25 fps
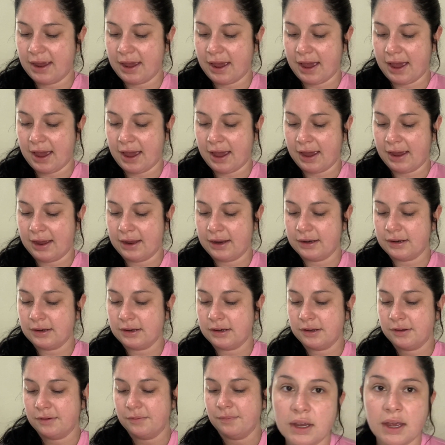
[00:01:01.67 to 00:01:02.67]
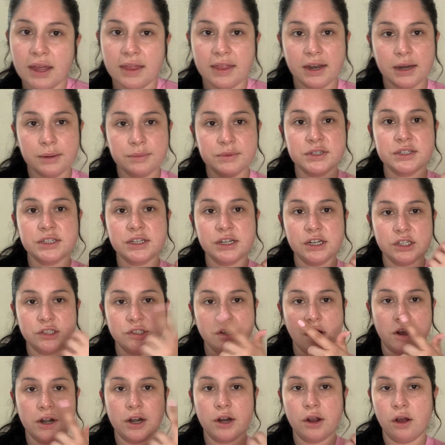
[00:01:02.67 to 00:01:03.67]
hand, and then I'm just gonna
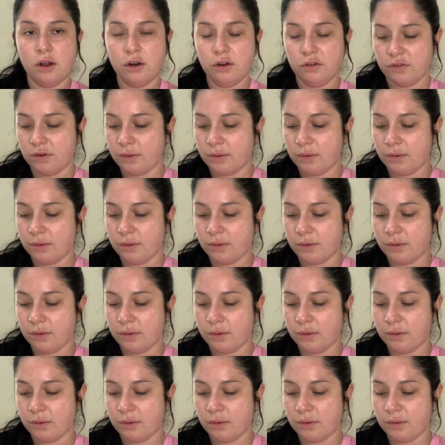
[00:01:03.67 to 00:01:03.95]
dot it all over